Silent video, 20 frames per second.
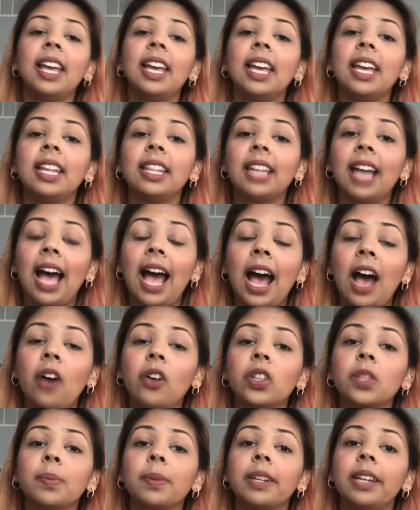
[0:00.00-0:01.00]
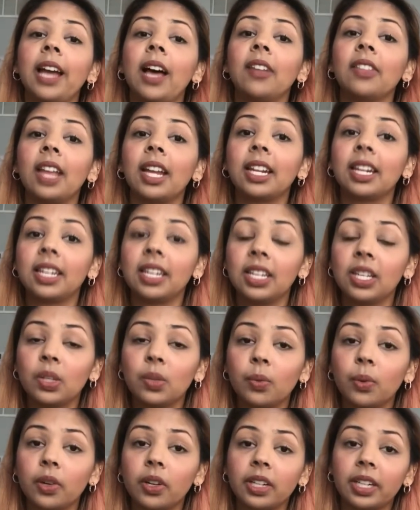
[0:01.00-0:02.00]
in the house. But now that it is
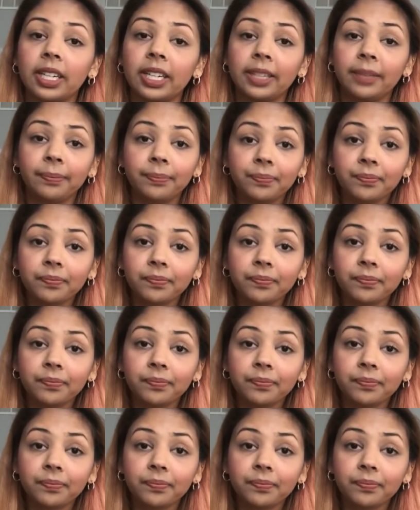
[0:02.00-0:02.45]
working,